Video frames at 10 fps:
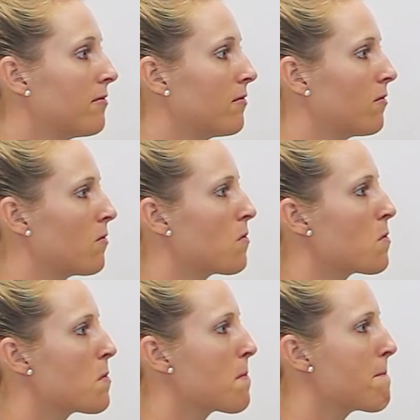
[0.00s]

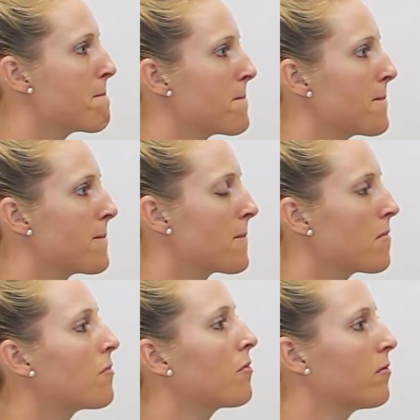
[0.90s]

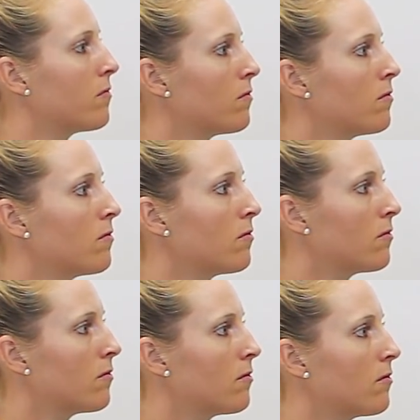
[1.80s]

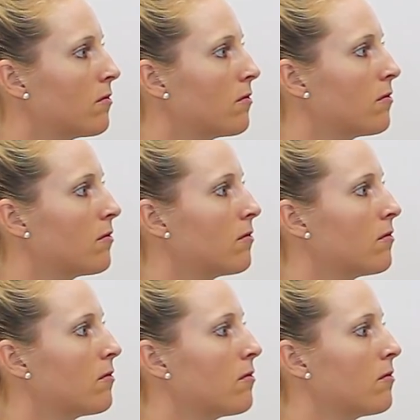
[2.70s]

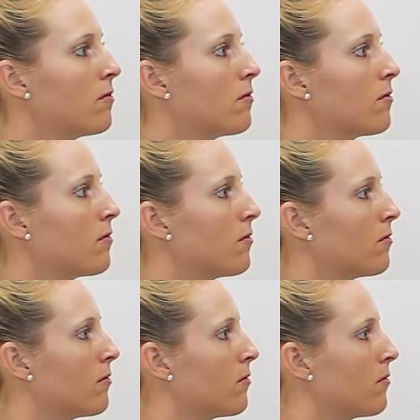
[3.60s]

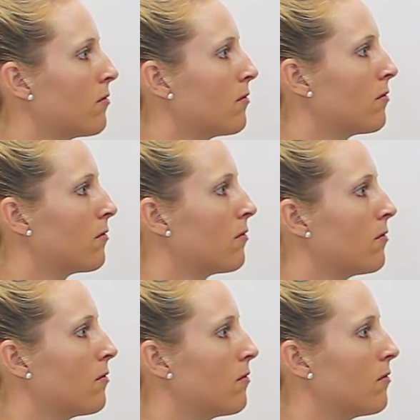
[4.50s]

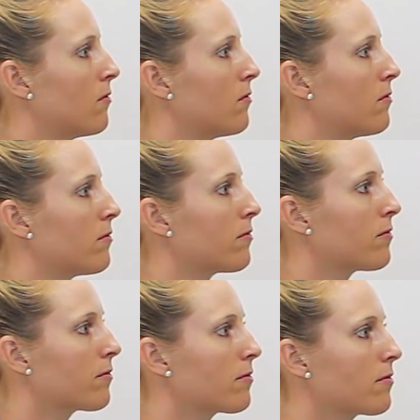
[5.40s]

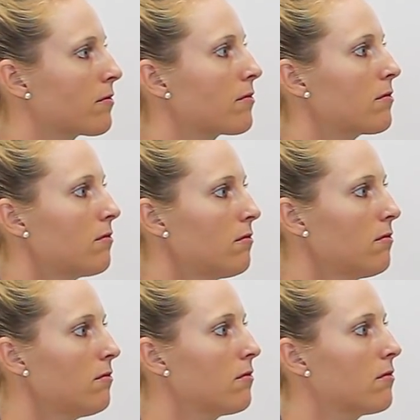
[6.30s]

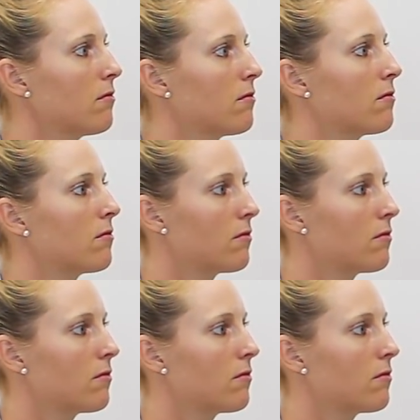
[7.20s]
(silent)